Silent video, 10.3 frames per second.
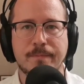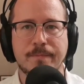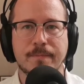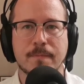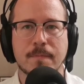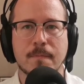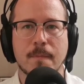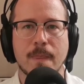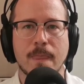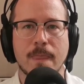
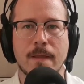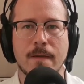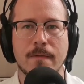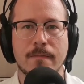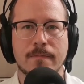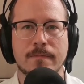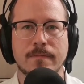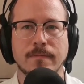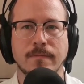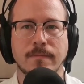
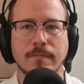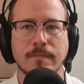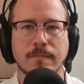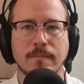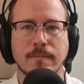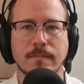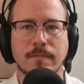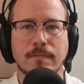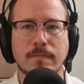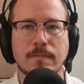
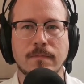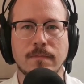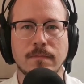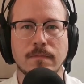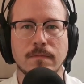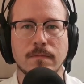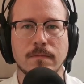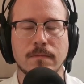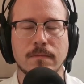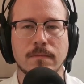
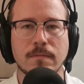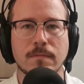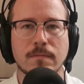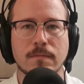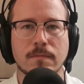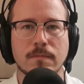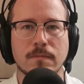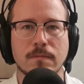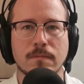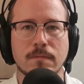
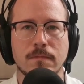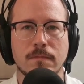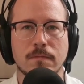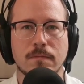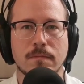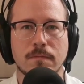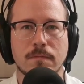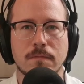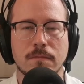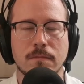
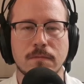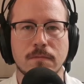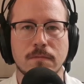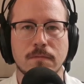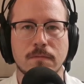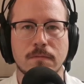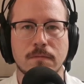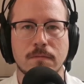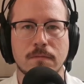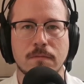
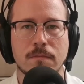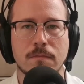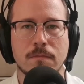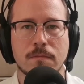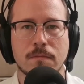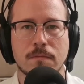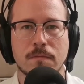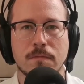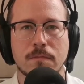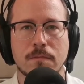
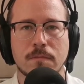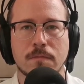No words are spoken by the person on screen.